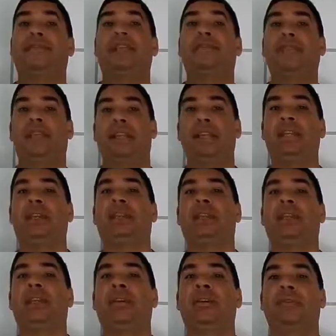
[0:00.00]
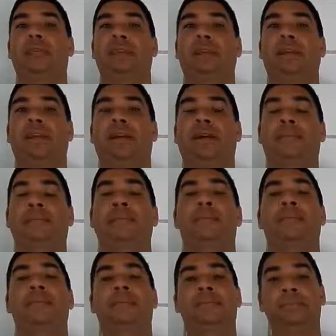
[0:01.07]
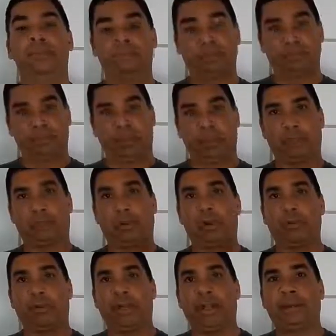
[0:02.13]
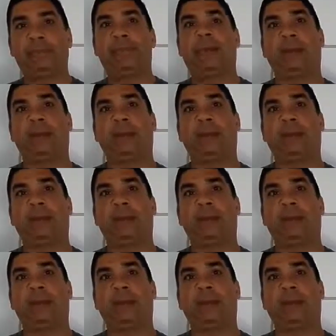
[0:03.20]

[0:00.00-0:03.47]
the beginning of the program,